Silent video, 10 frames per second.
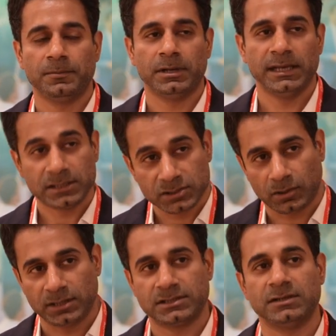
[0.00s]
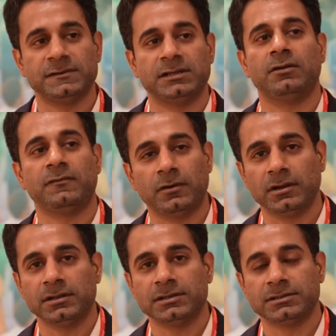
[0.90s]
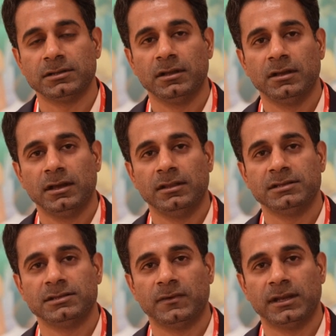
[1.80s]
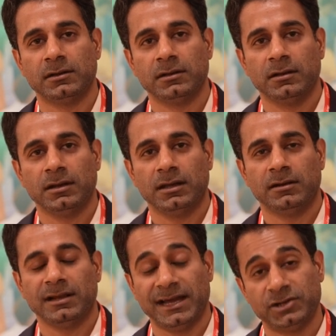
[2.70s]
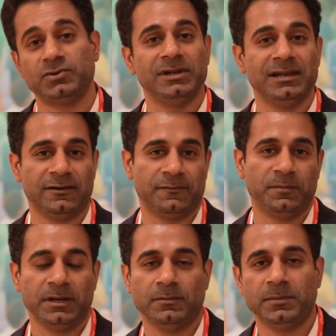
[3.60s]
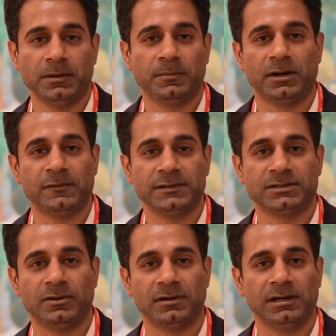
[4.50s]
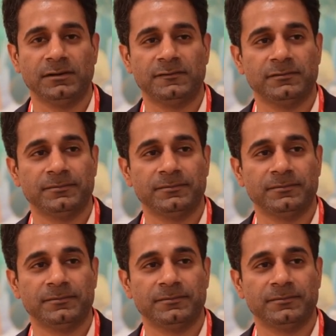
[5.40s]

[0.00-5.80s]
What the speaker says: exhaustive set of audience in this event. And I truly loved being part of this conclave.